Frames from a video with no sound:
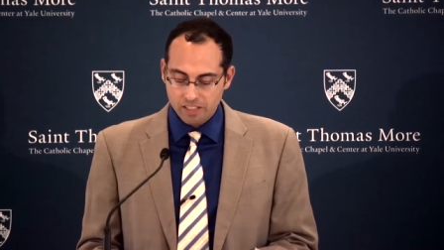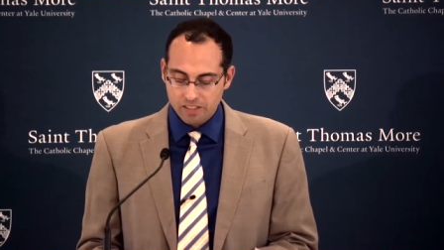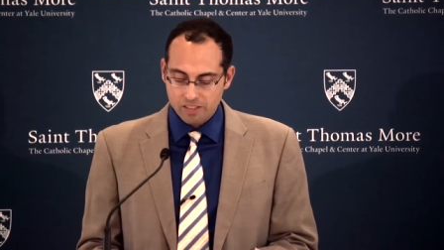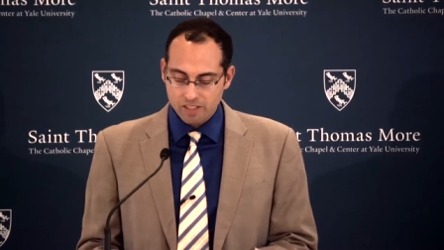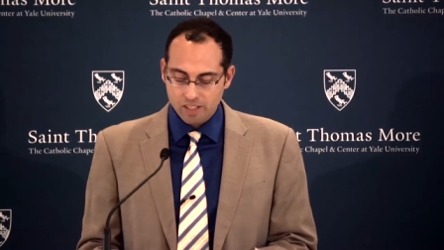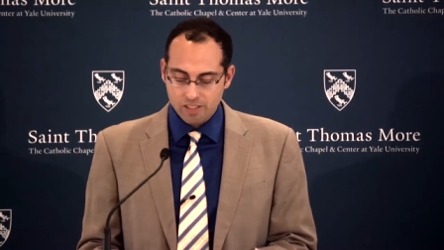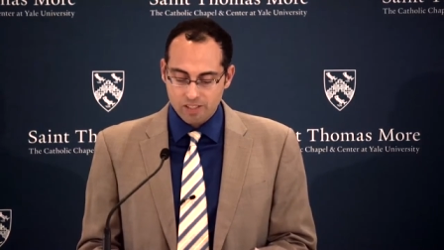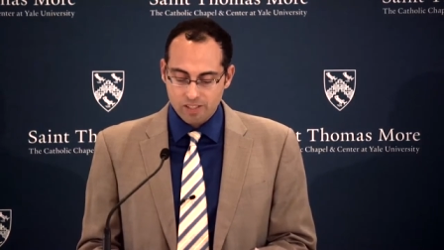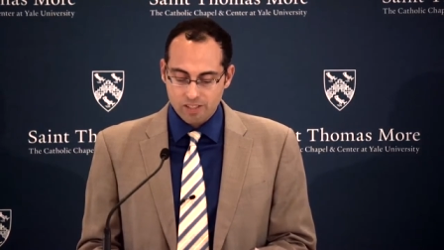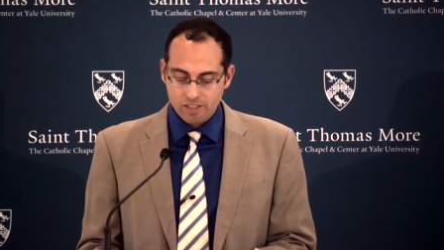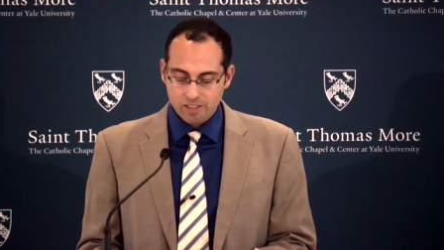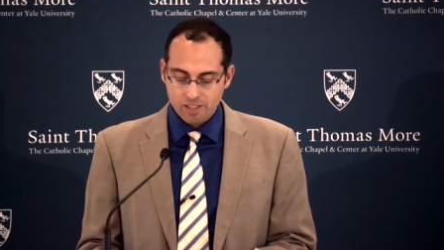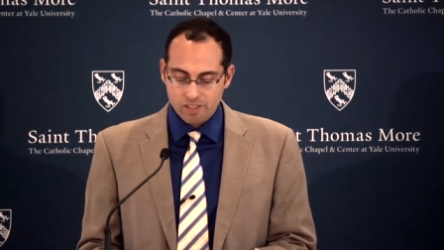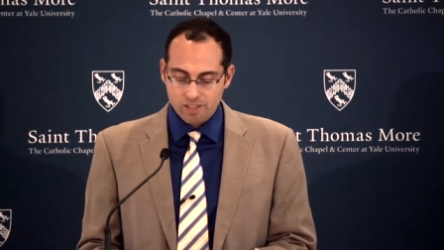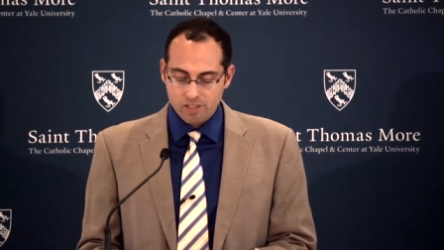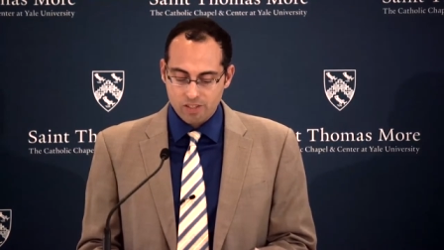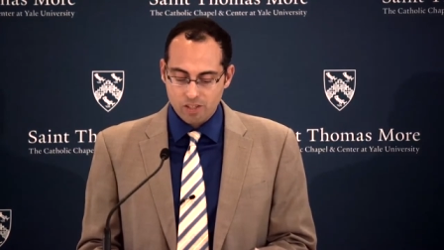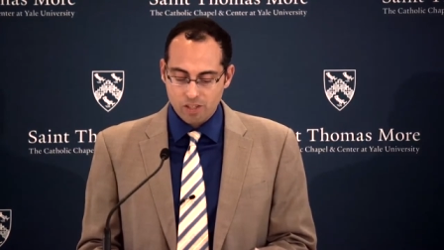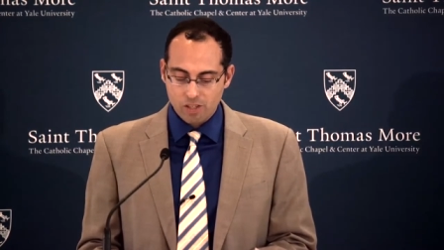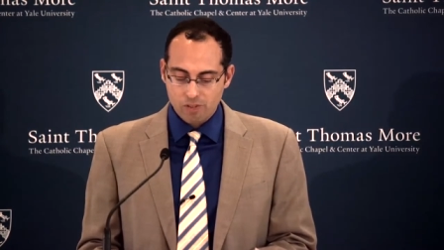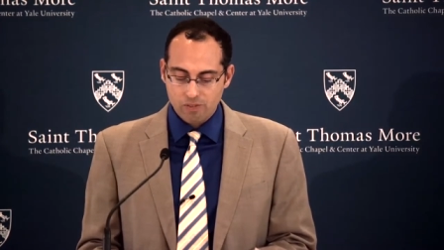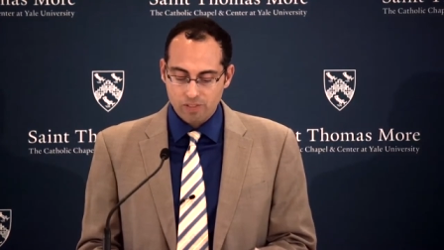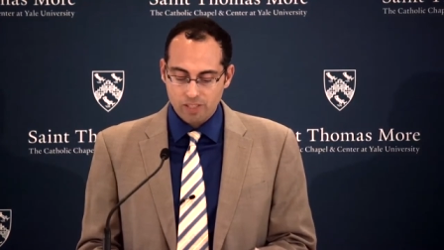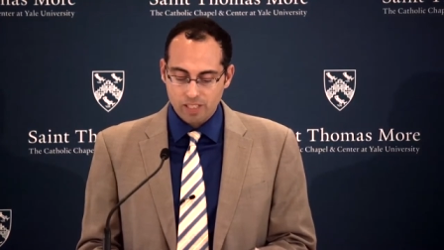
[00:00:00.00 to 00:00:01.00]
Doesn't the
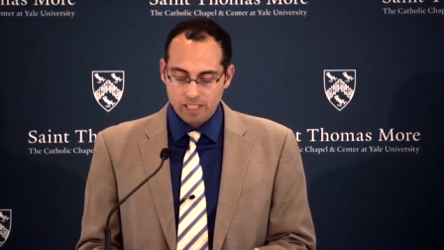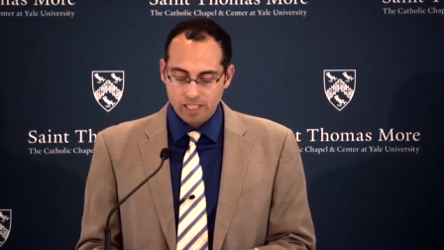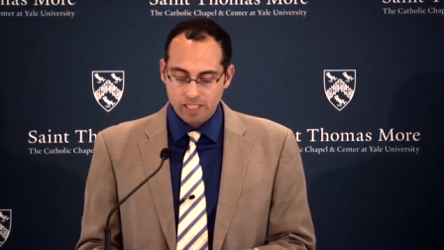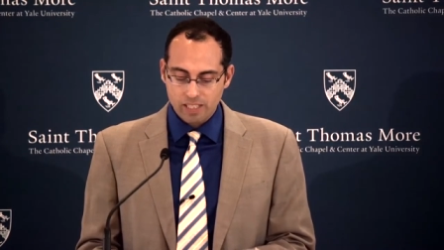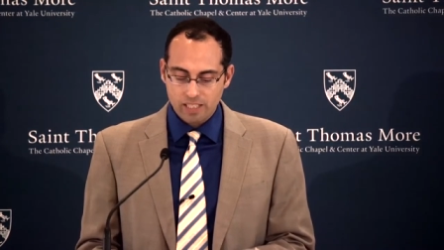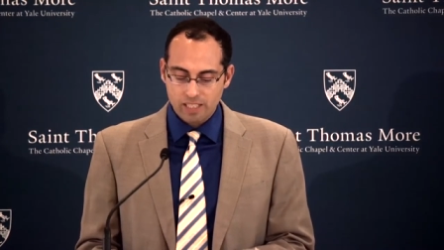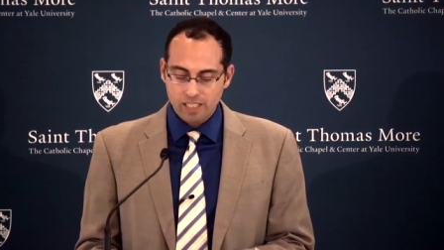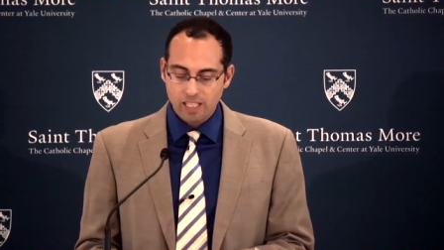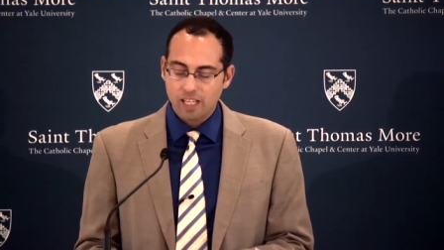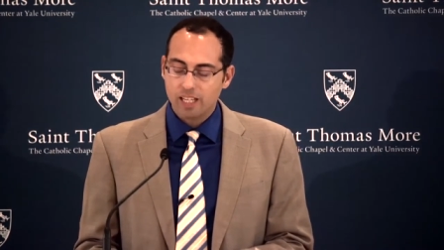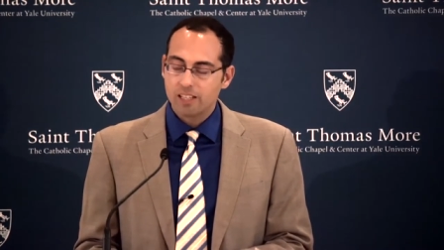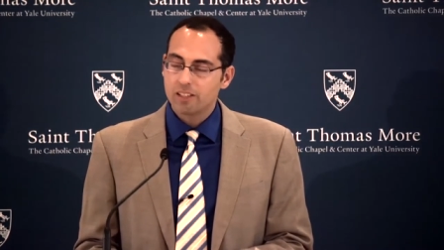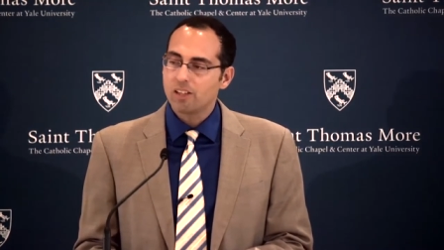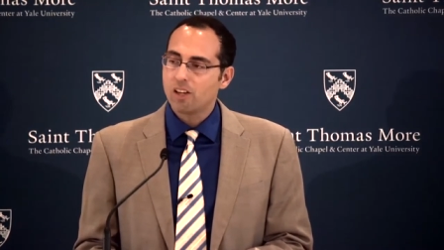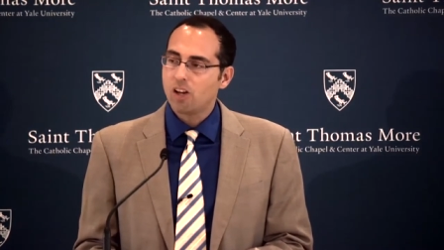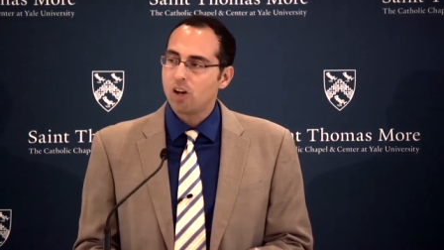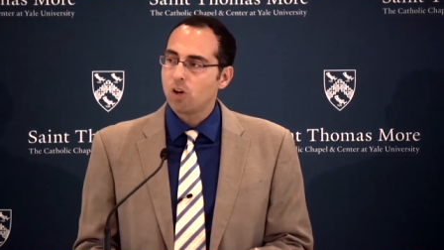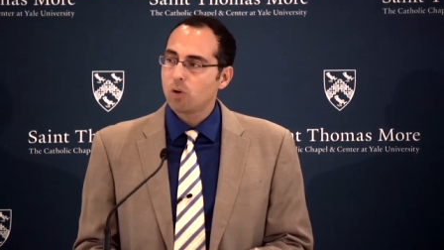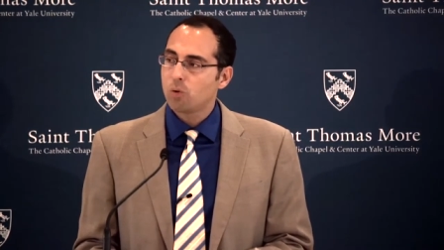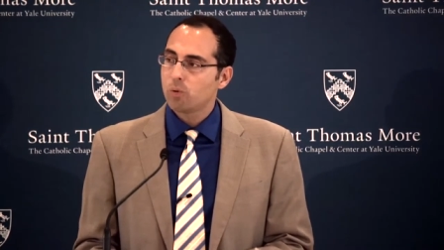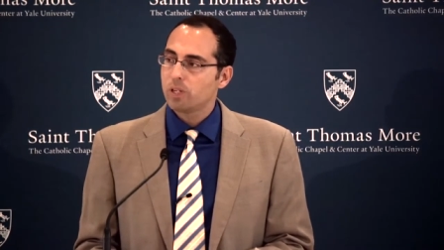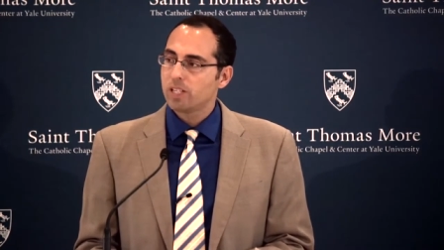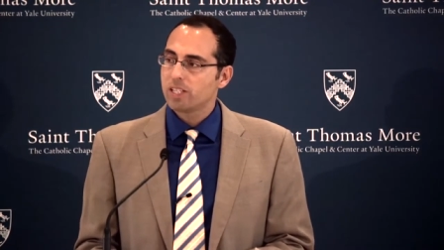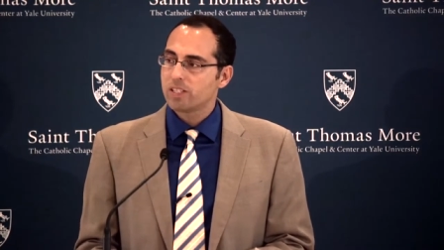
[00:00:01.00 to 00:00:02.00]
servant in the end
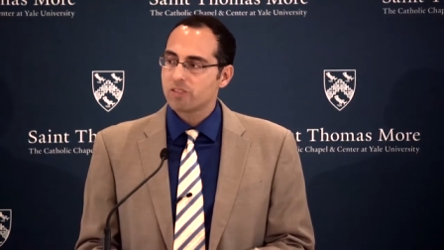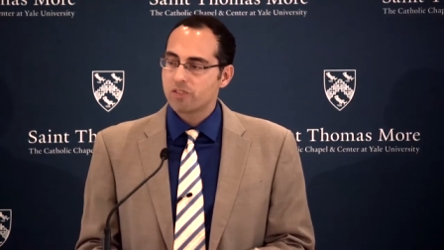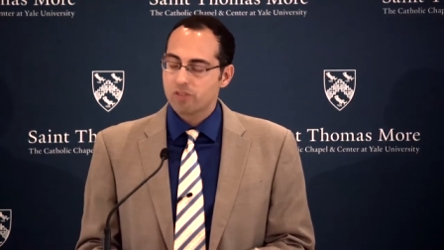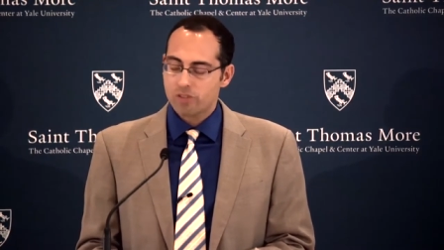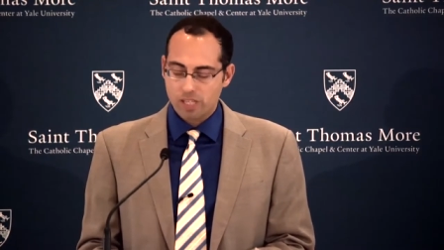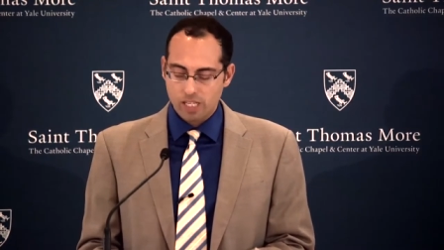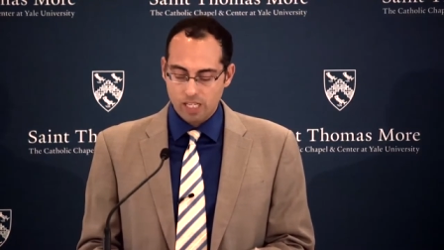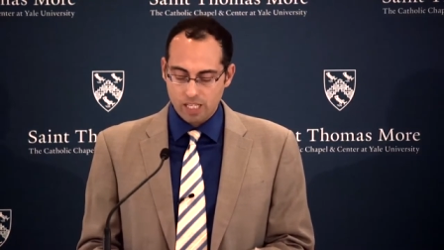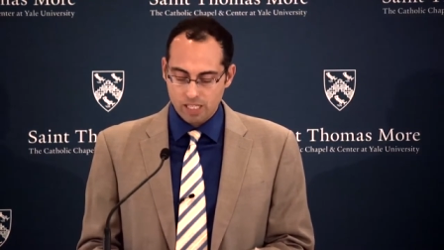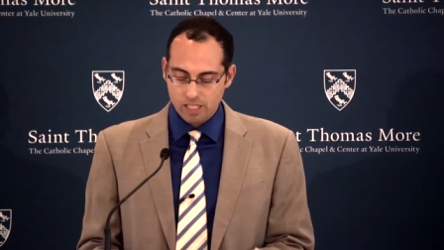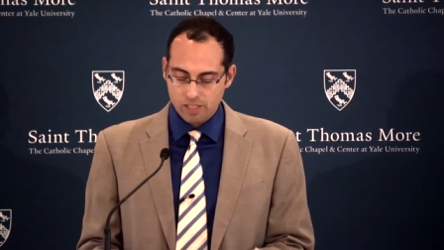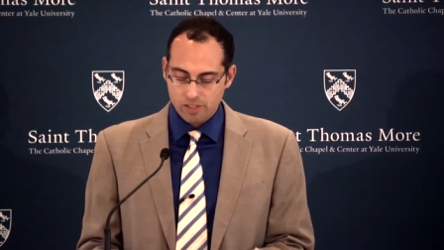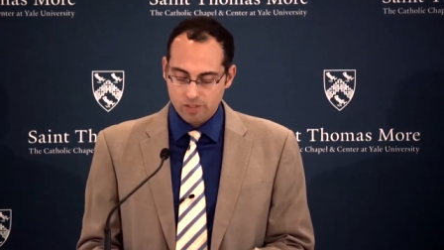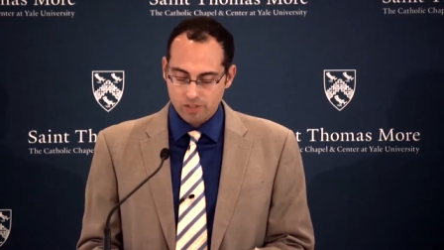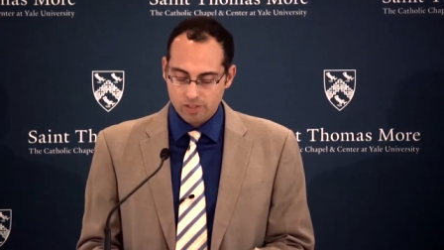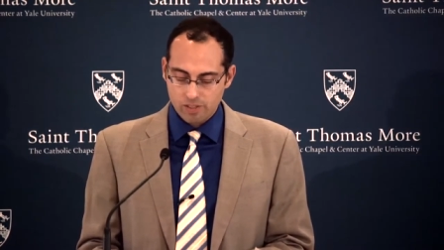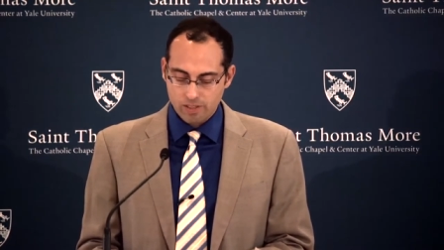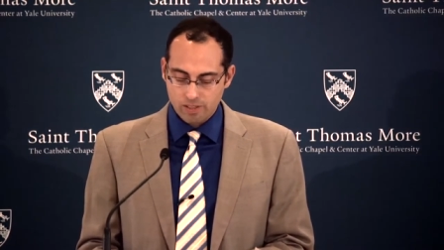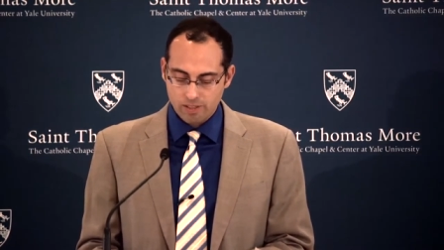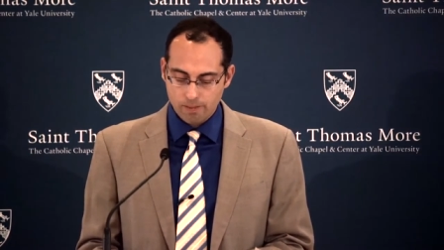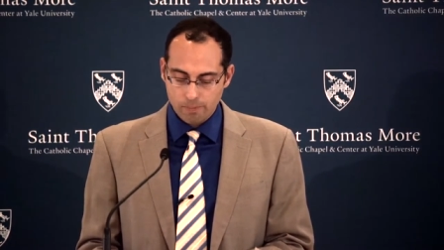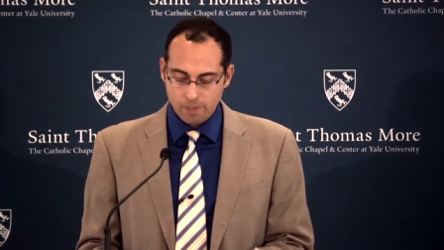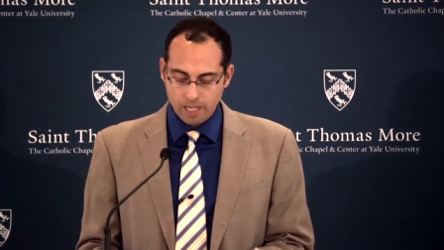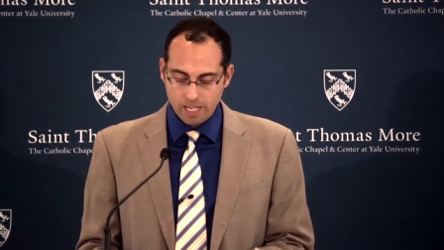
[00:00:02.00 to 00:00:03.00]
always
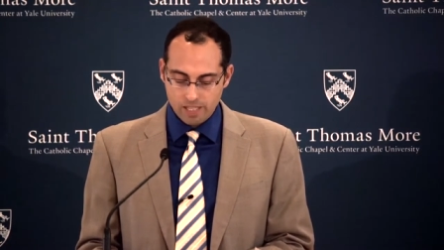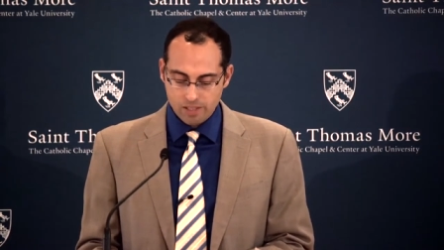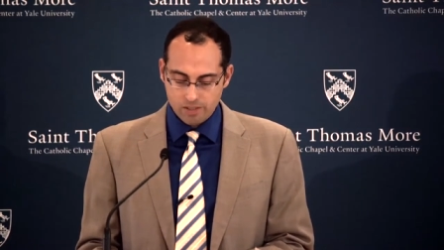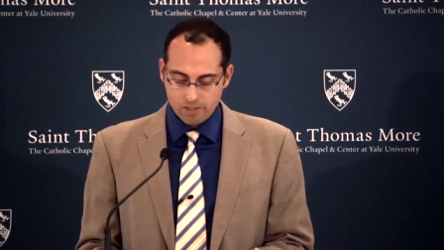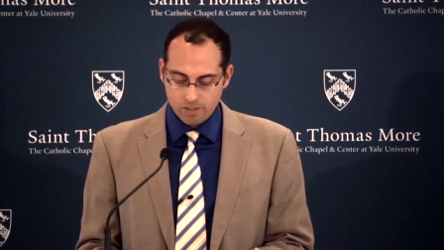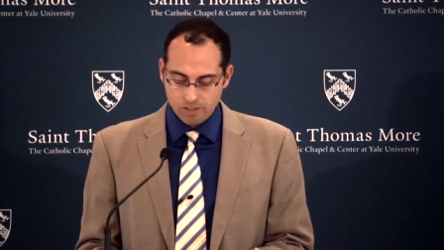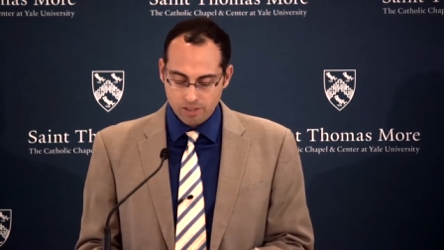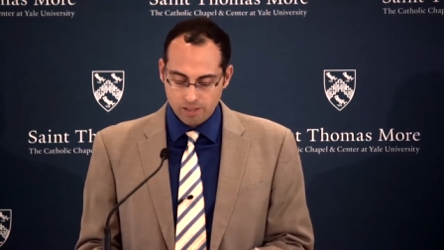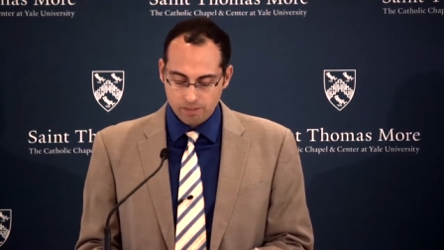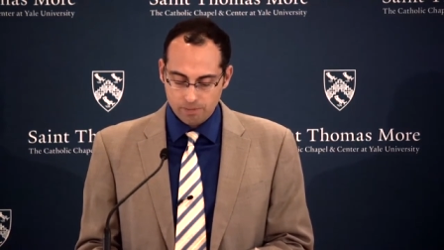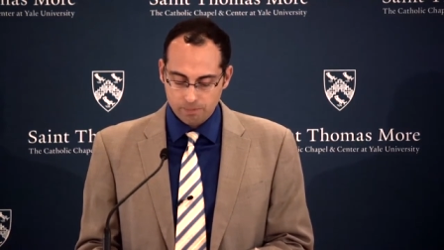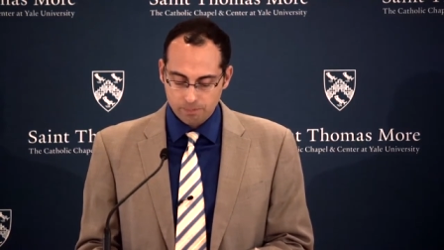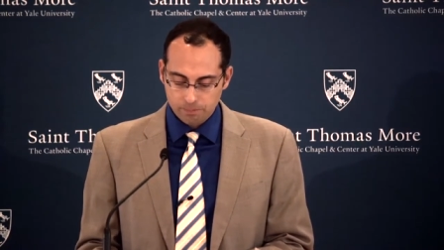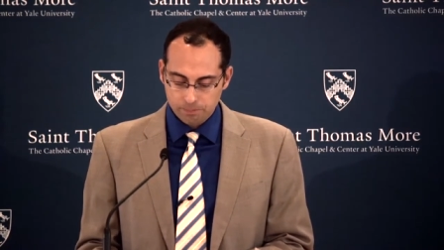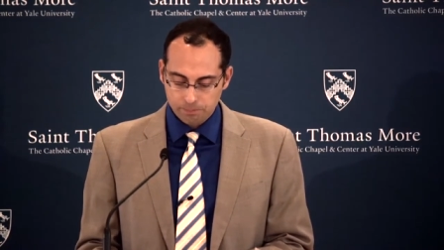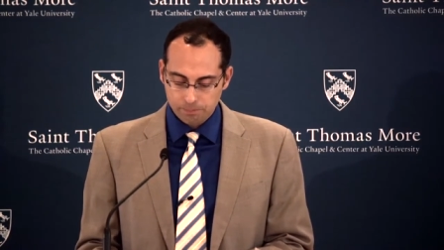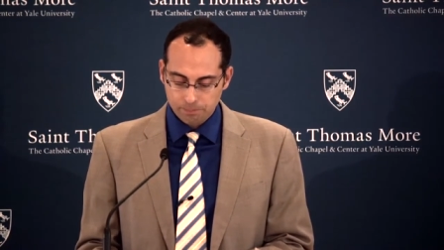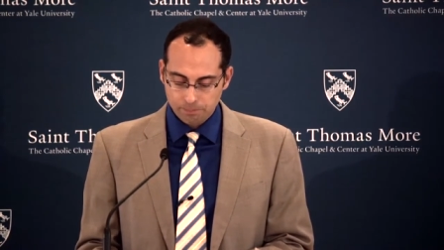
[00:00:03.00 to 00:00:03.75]
change the master?